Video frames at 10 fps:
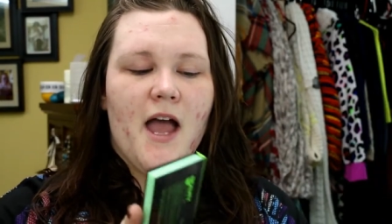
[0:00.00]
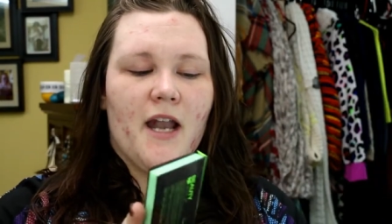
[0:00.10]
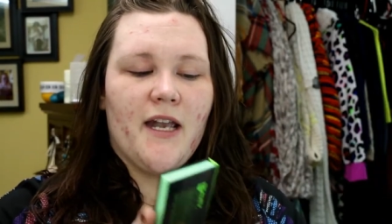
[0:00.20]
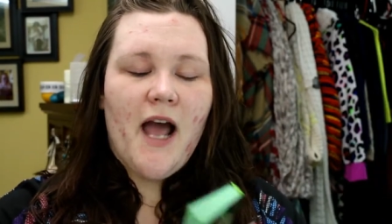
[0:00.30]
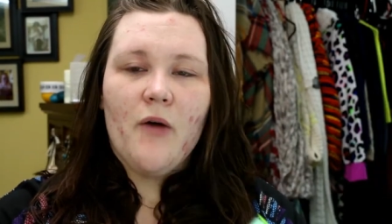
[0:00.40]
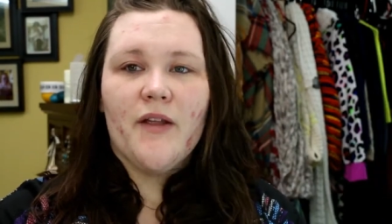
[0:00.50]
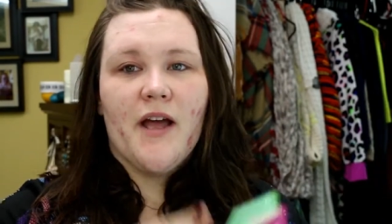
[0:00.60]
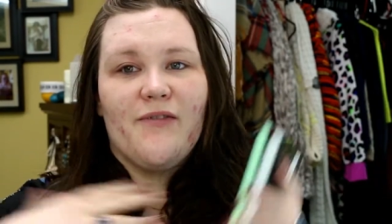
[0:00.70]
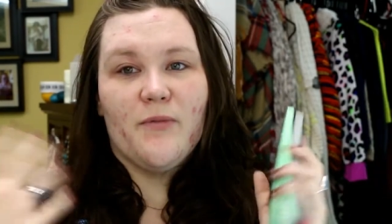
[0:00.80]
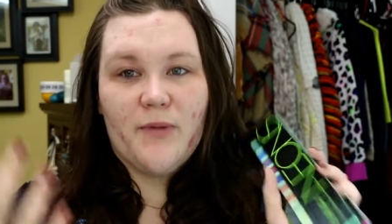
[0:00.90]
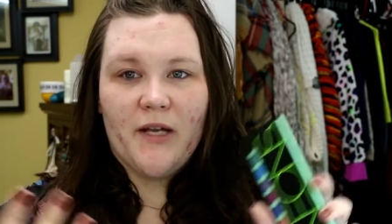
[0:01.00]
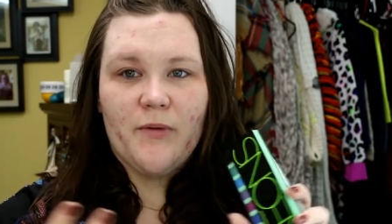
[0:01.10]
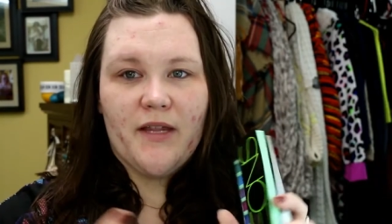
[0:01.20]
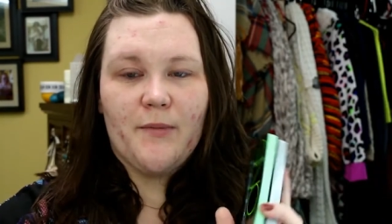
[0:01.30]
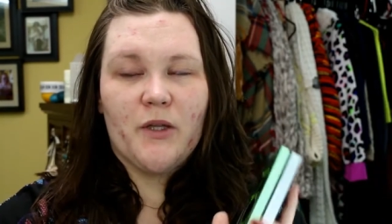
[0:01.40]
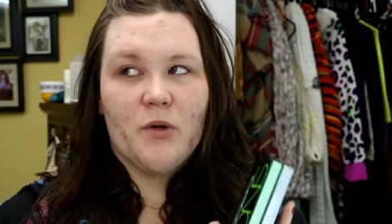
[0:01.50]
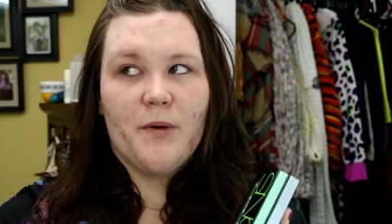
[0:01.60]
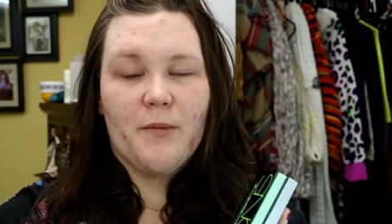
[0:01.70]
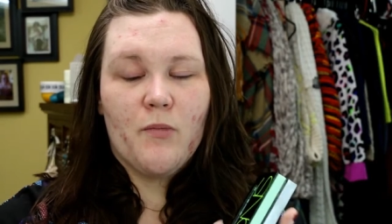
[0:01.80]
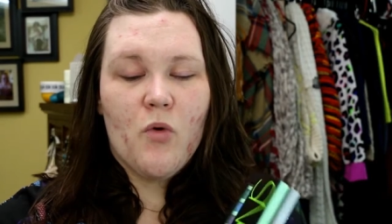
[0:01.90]
Now that I've played with them a little
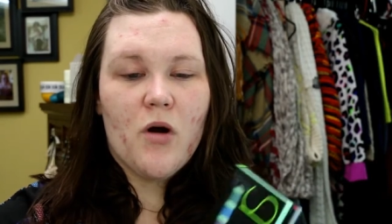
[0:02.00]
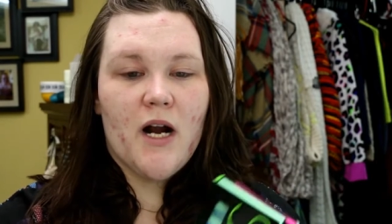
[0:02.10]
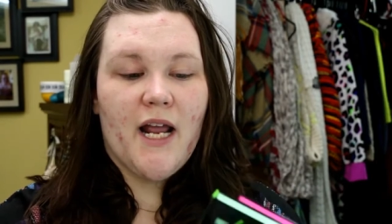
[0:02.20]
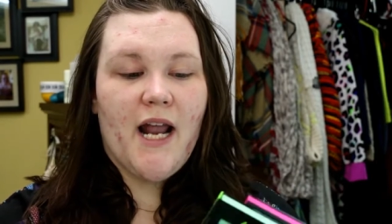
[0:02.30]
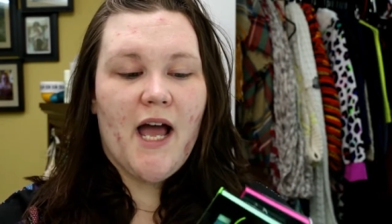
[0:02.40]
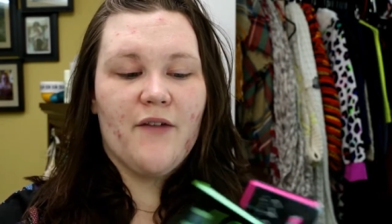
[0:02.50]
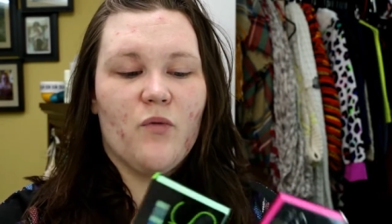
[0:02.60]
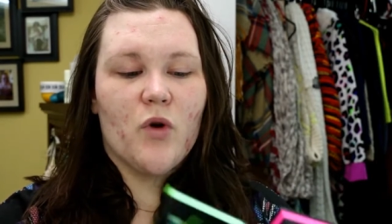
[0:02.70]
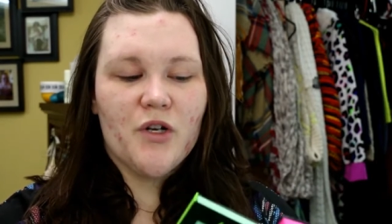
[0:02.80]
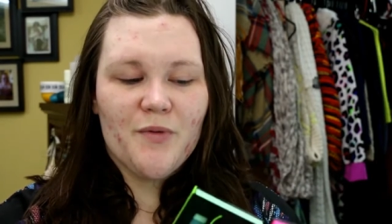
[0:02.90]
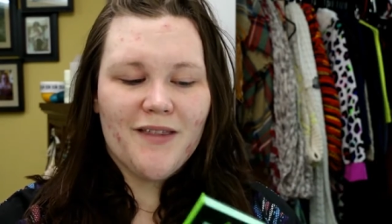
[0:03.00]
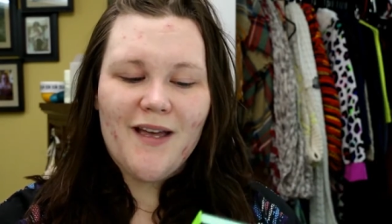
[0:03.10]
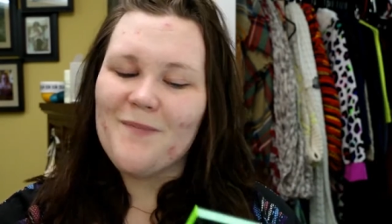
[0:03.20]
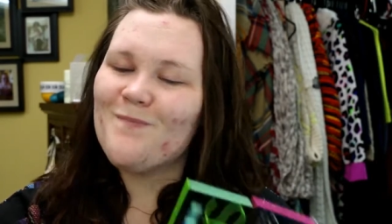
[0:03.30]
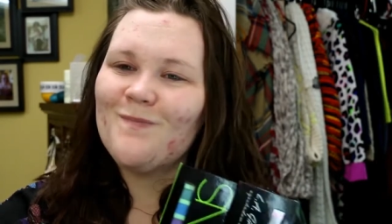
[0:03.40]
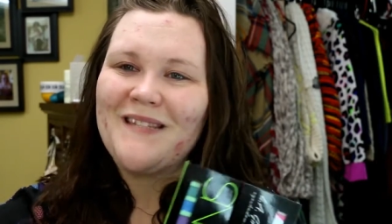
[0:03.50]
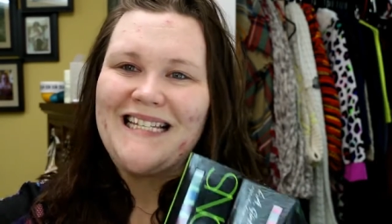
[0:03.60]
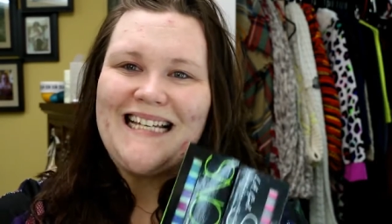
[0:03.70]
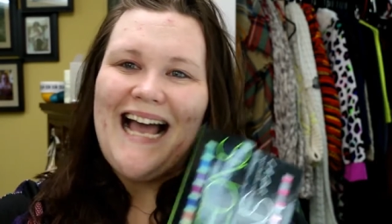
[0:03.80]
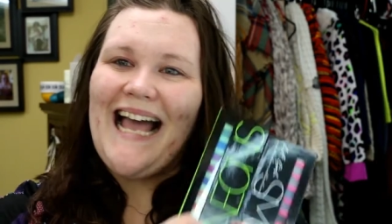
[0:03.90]
bit more and I've worked with them,
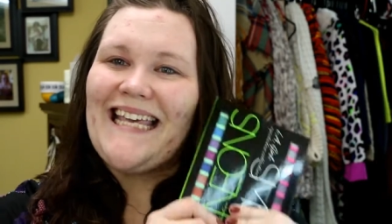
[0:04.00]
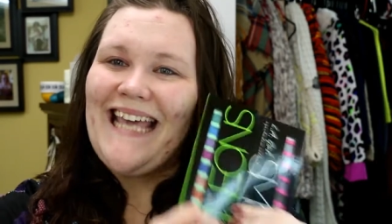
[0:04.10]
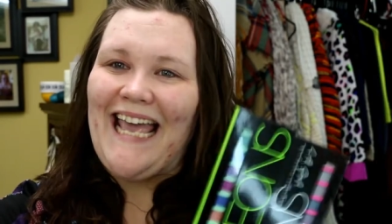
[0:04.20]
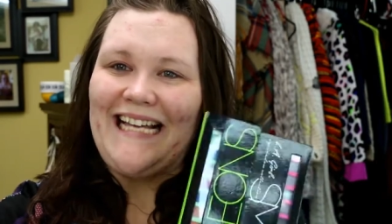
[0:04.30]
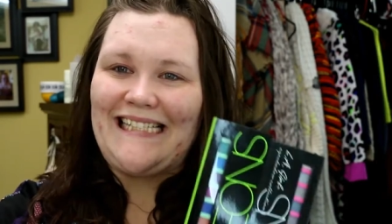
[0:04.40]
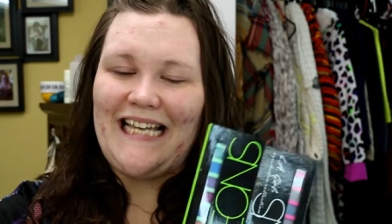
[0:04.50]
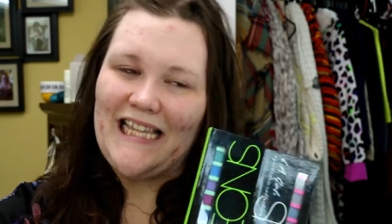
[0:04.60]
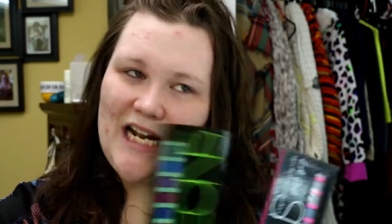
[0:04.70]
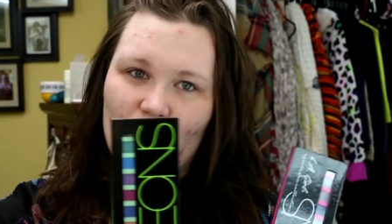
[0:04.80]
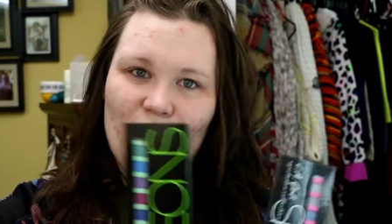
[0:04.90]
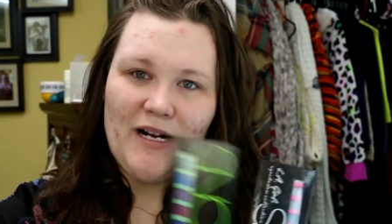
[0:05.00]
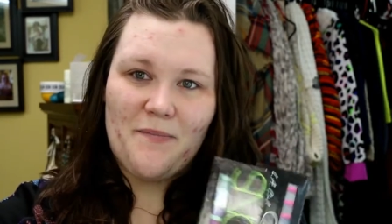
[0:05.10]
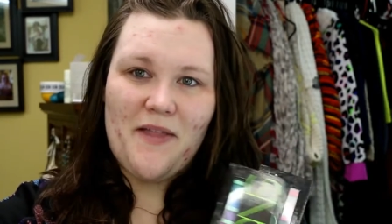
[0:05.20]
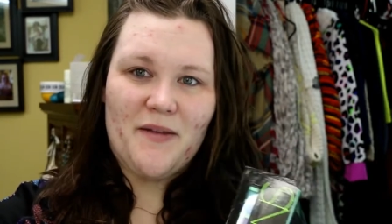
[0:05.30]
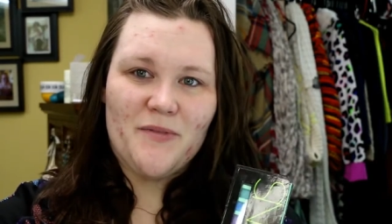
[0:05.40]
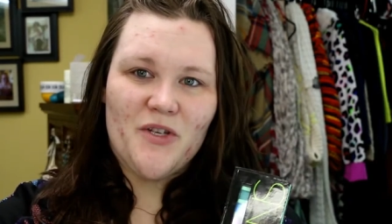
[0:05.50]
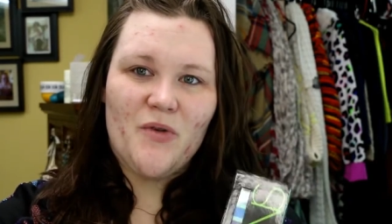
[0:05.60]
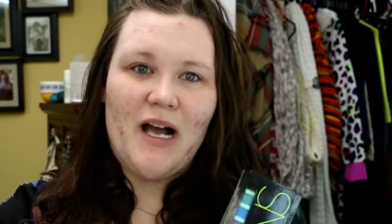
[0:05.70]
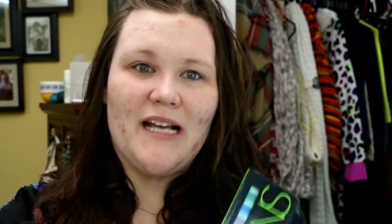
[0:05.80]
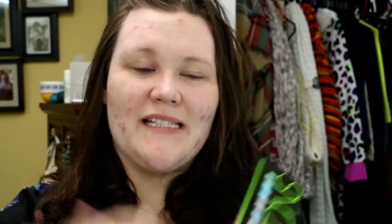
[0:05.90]
I can't say that I would recommend them to you
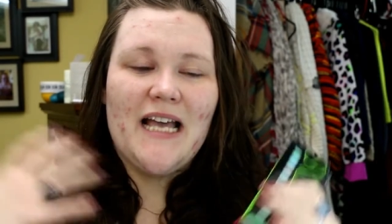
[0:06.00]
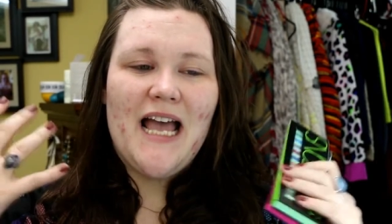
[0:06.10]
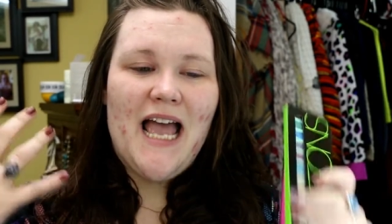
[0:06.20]
guys.